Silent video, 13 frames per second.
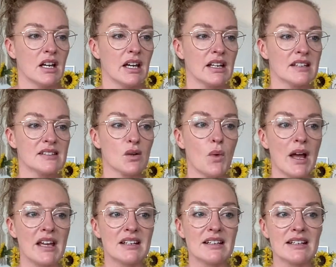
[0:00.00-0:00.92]
It is
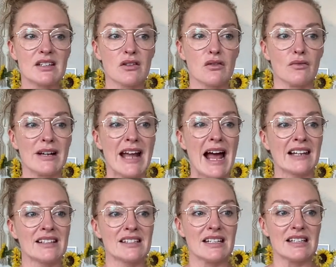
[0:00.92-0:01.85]
awakening to the
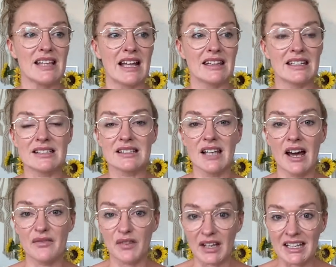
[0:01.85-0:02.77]
reality that this
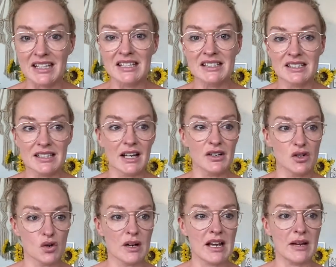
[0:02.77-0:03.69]
life is a
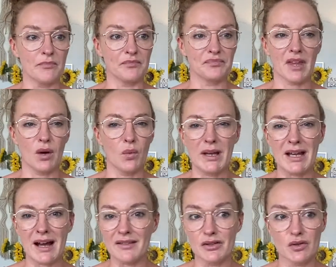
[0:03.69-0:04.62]
dream.
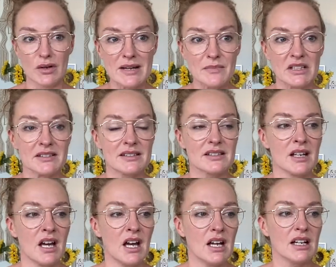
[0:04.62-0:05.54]
We are the dreamers.
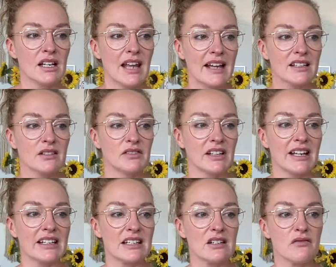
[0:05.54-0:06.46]
Collectively
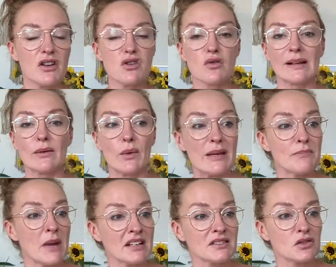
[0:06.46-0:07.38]
and individually, we
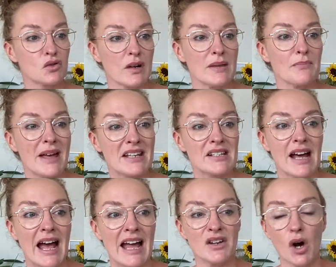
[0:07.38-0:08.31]
must dream
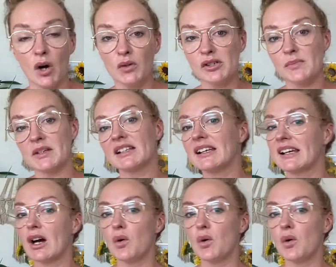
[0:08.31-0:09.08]
better and ultimately